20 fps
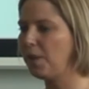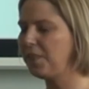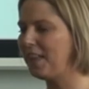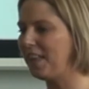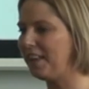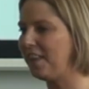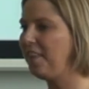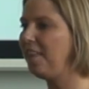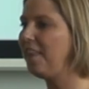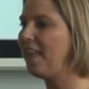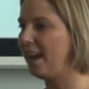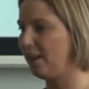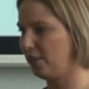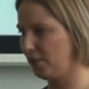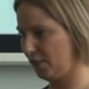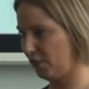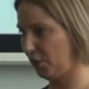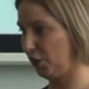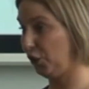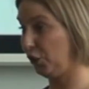within their
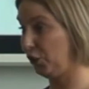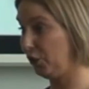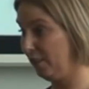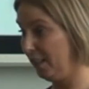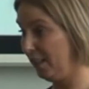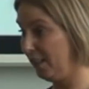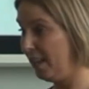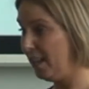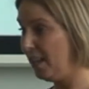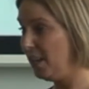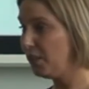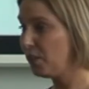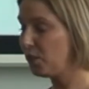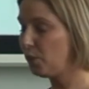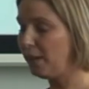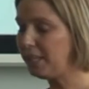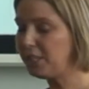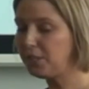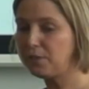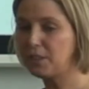school.
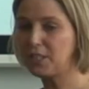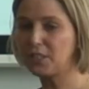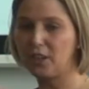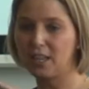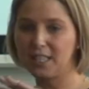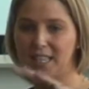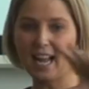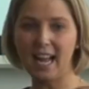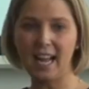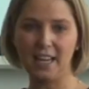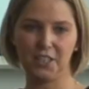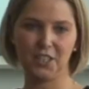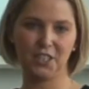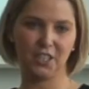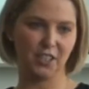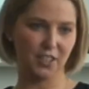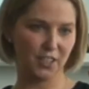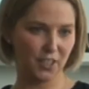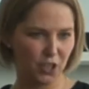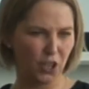So each of us are
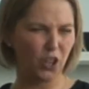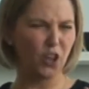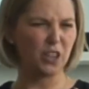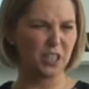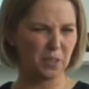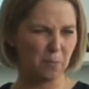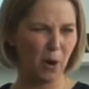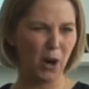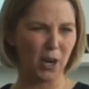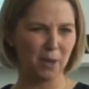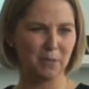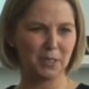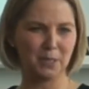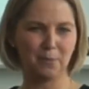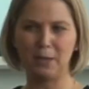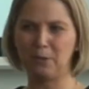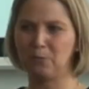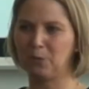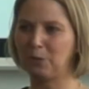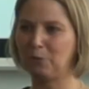attached to a school or
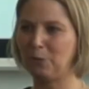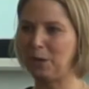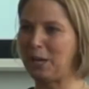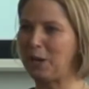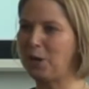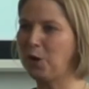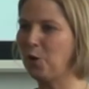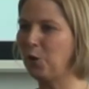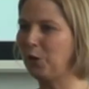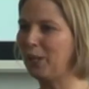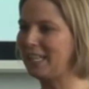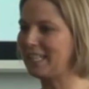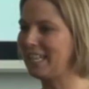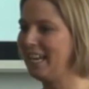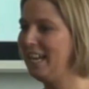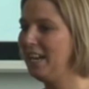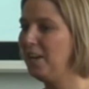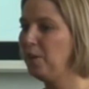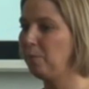department, kind of what way you call it.